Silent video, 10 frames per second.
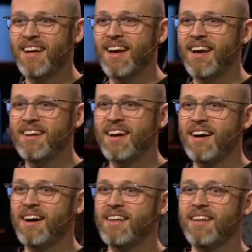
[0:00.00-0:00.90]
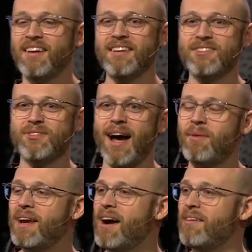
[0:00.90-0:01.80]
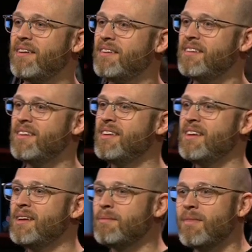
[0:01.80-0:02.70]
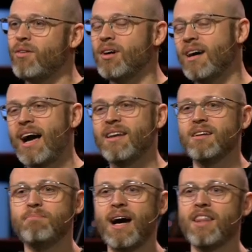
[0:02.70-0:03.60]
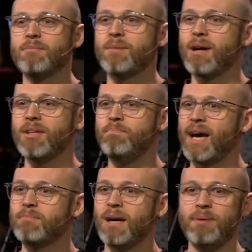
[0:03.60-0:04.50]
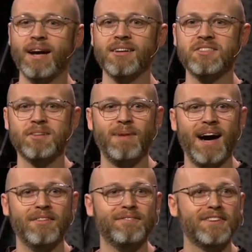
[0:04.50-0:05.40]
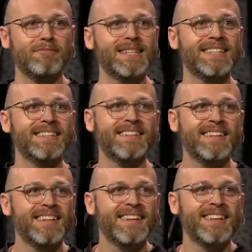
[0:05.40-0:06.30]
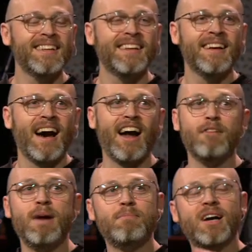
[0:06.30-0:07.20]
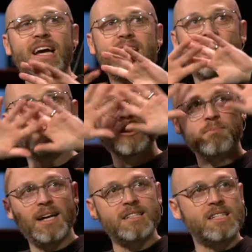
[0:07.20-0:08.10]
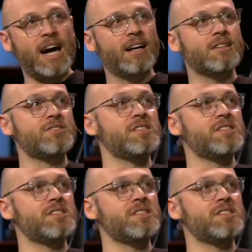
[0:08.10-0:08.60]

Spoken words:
And so I went out and, well, I didn't buy them. I probably begged my parents to buy them for me. And I remember I covered my entire